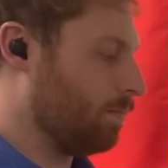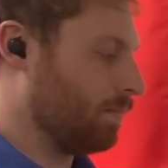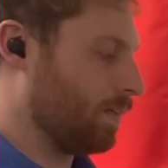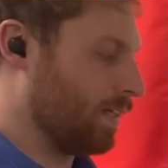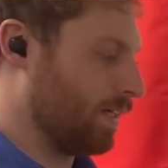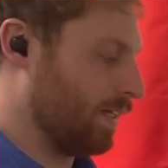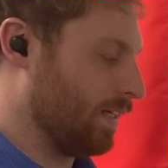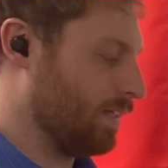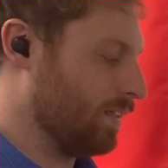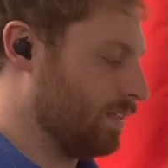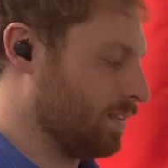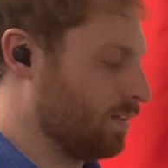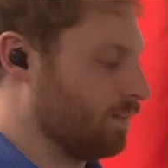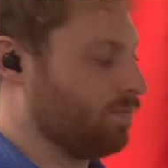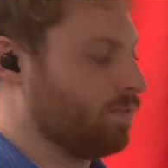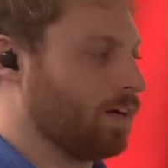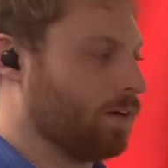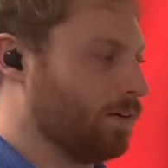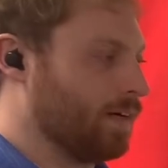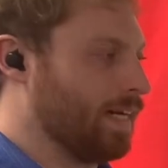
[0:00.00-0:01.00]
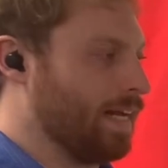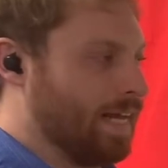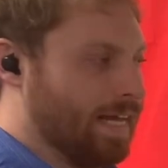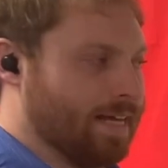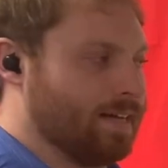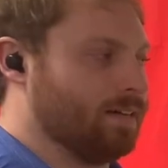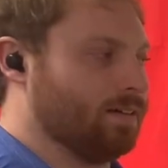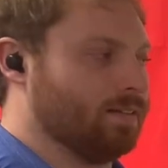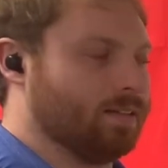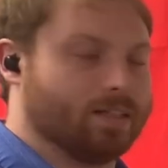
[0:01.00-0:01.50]
It is a very
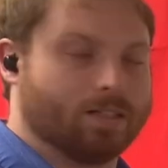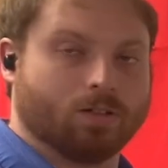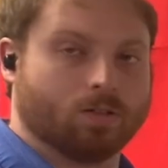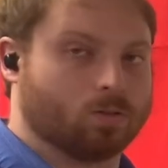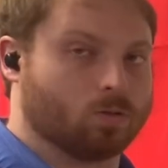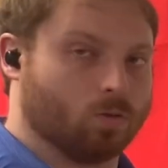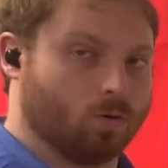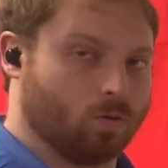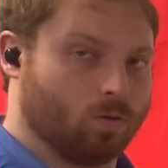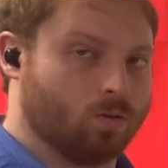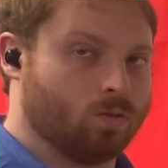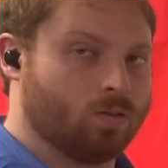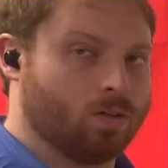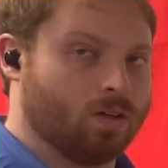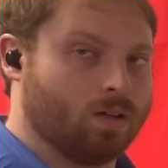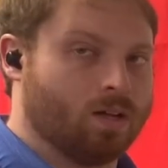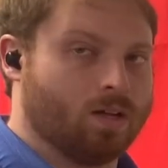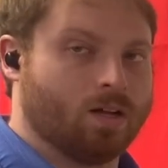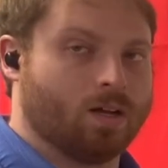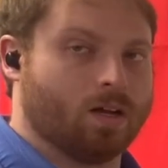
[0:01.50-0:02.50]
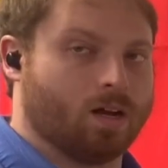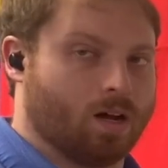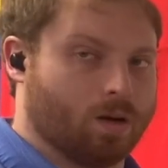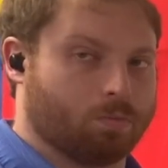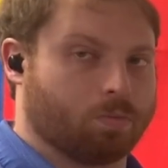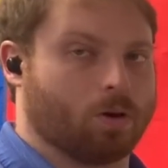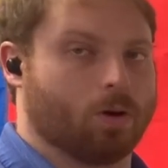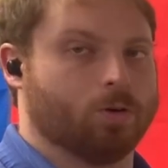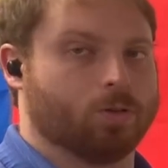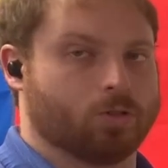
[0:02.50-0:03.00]
analytical
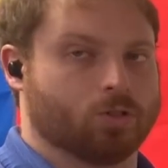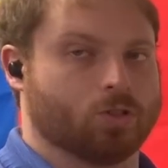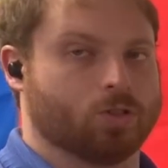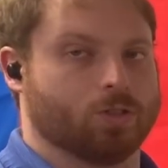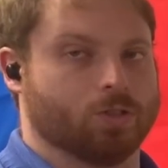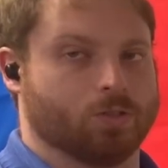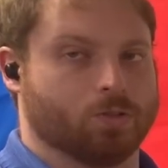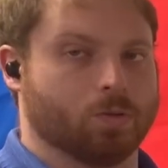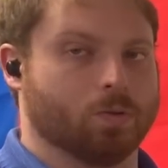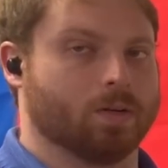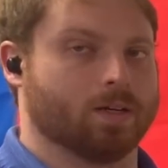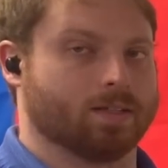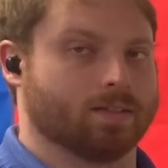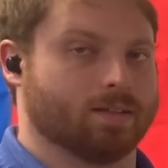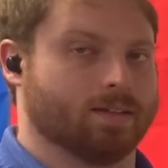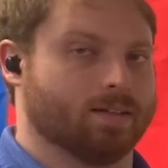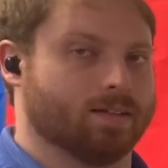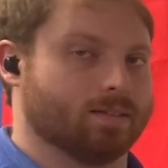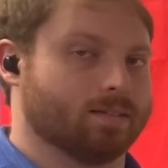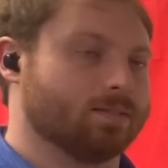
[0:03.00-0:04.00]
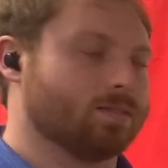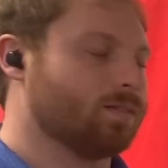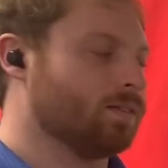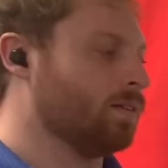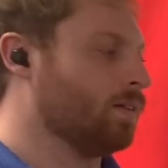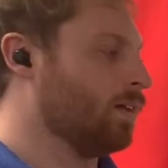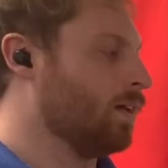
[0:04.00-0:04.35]
approach to doing things.